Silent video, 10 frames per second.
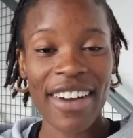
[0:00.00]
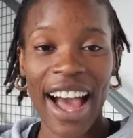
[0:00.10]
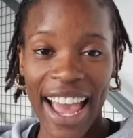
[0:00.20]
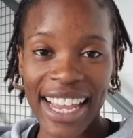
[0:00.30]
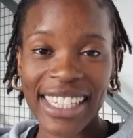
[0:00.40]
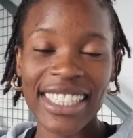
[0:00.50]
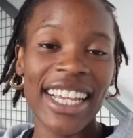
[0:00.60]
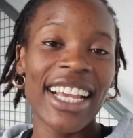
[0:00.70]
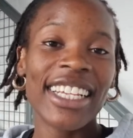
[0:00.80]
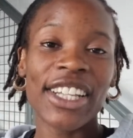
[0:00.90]
we have ice.
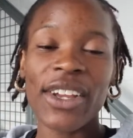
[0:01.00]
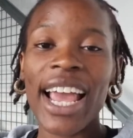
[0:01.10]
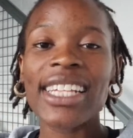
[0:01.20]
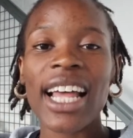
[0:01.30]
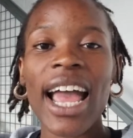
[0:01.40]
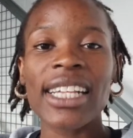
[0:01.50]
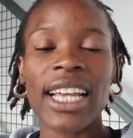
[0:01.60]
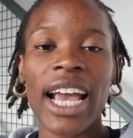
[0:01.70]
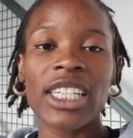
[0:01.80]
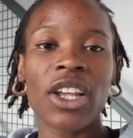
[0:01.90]
So yes, ice
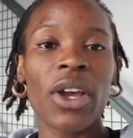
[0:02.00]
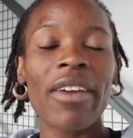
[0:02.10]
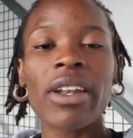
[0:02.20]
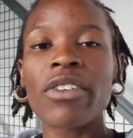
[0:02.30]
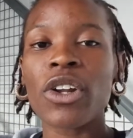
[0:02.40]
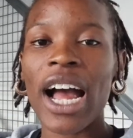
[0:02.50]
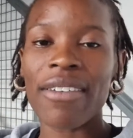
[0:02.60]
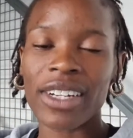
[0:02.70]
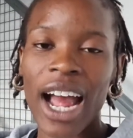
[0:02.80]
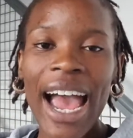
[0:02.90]
guys, so even if you don't have